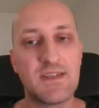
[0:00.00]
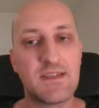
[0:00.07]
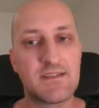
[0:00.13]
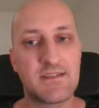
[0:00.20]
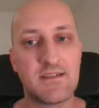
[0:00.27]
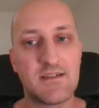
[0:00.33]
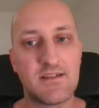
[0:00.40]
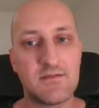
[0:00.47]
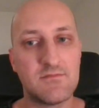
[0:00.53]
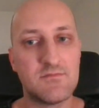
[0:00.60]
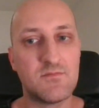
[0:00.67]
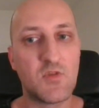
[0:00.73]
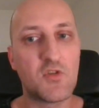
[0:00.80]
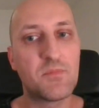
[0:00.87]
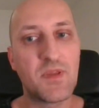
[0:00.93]
we hope
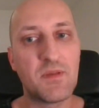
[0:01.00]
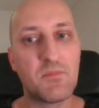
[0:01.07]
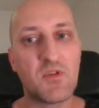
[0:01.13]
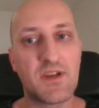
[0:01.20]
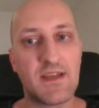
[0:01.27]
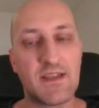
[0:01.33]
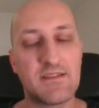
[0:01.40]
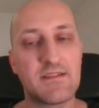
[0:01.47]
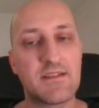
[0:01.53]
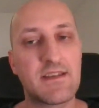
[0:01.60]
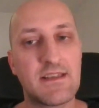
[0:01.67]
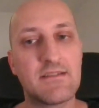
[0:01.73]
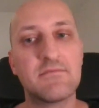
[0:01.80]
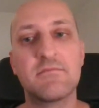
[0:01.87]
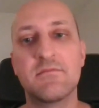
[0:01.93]
that more
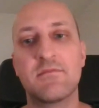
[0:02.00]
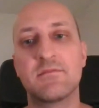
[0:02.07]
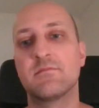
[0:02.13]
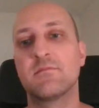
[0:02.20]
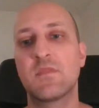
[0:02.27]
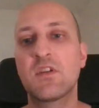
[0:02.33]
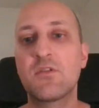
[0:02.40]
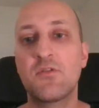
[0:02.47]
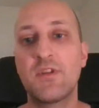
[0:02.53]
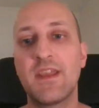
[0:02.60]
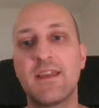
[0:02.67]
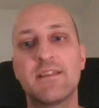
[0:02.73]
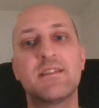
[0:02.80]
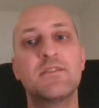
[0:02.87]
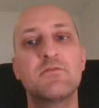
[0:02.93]
people can
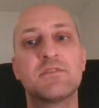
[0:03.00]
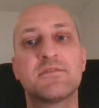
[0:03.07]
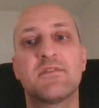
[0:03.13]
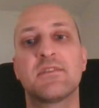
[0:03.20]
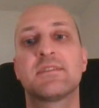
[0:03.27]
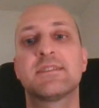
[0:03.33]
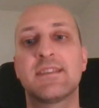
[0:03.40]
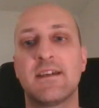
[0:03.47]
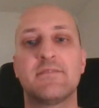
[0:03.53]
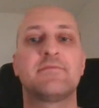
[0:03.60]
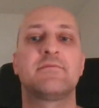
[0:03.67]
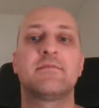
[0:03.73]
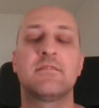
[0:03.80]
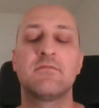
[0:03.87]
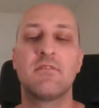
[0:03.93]
create
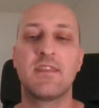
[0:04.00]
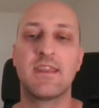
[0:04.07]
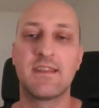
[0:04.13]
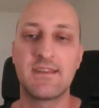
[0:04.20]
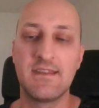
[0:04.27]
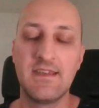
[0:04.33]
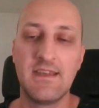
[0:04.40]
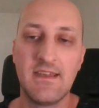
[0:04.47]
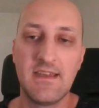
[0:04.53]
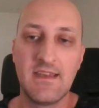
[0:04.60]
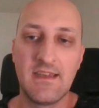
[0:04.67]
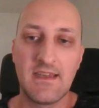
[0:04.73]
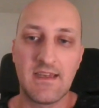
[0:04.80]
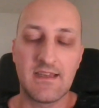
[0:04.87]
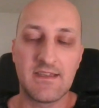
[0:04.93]
useful stuff with
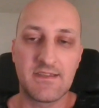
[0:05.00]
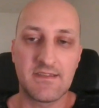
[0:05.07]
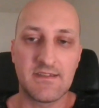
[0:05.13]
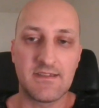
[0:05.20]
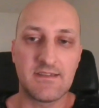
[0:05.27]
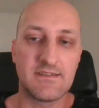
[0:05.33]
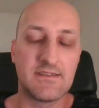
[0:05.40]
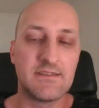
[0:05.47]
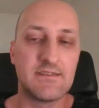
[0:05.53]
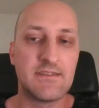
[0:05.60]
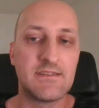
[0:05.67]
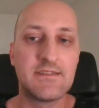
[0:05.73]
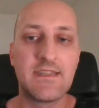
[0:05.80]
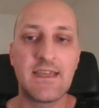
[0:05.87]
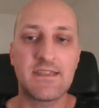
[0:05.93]
it. And
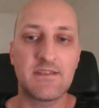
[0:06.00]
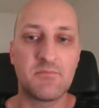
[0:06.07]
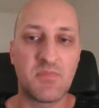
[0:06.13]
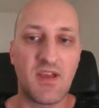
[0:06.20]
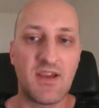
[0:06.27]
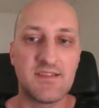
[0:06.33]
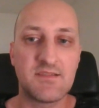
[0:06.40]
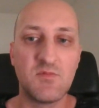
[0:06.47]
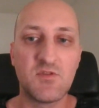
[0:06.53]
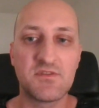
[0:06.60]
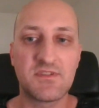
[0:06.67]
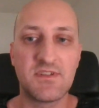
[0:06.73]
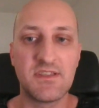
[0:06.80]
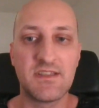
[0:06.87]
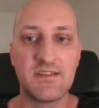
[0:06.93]
that
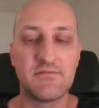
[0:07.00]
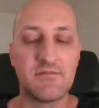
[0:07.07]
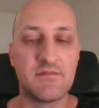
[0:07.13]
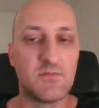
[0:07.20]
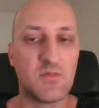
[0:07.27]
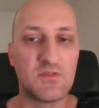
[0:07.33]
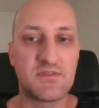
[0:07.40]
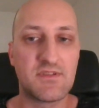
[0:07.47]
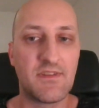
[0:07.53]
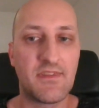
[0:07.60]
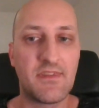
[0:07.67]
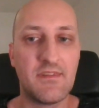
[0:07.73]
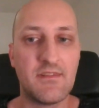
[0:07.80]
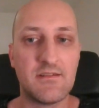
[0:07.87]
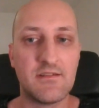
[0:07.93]
applies mostly
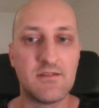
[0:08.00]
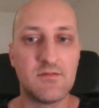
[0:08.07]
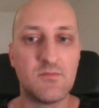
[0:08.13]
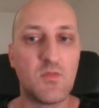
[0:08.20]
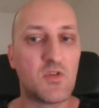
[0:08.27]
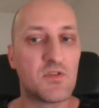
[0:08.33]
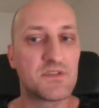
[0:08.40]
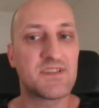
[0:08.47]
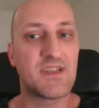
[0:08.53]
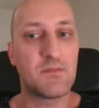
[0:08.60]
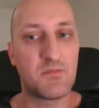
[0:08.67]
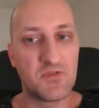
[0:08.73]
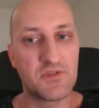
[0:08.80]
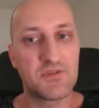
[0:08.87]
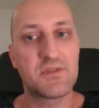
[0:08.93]

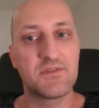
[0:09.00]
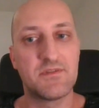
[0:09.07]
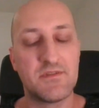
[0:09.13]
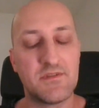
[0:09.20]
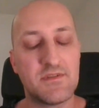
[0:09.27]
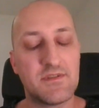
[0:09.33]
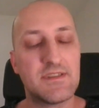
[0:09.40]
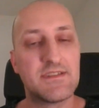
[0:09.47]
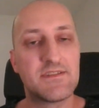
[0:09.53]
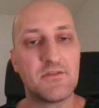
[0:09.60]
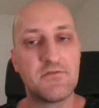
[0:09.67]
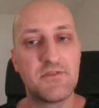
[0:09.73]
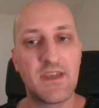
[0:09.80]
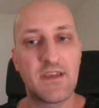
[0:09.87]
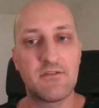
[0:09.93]
more support
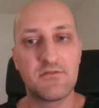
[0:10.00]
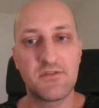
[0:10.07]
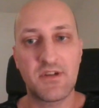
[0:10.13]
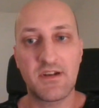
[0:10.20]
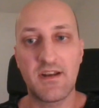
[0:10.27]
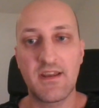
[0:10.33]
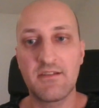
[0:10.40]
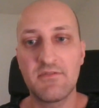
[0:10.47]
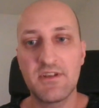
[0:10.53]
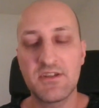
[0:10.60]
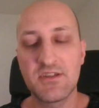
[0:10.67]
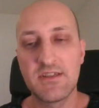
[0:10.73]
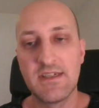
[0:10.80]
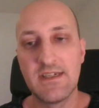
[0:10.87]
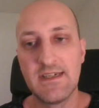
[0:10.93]
in Sofia contract
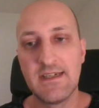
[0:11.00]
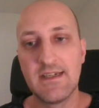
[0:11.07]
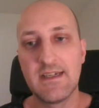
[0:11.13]
language.